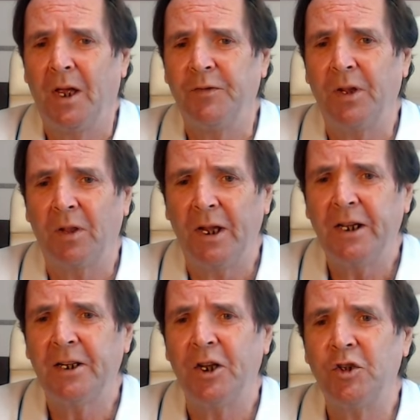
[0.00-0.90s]
If you
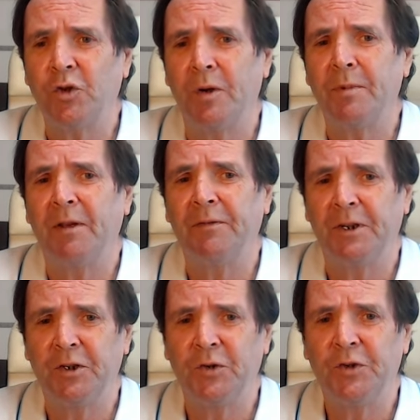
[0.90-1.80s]
like and enjoy my
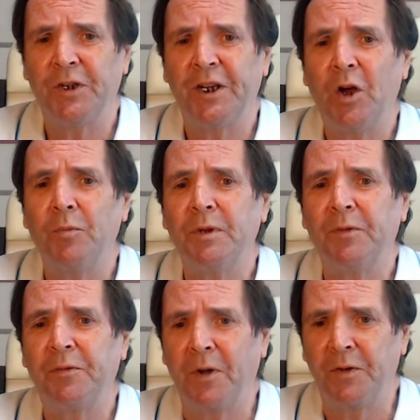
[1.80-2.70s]
videos, you can help me
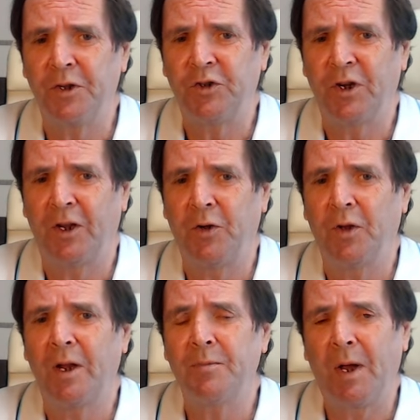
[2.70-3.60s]
fund the
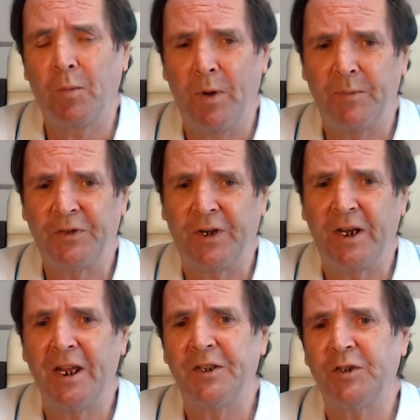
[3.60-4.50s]
channel and my
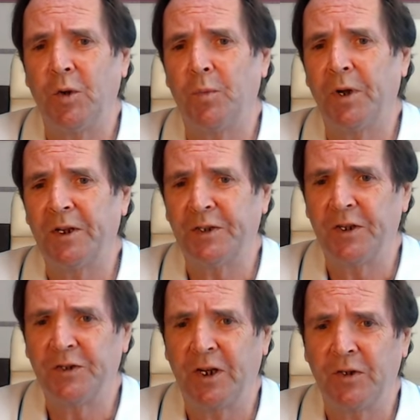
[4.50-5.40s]
website,
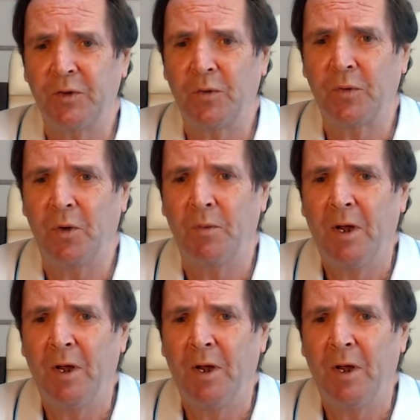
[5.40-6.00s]
SCOBricsInsight.com,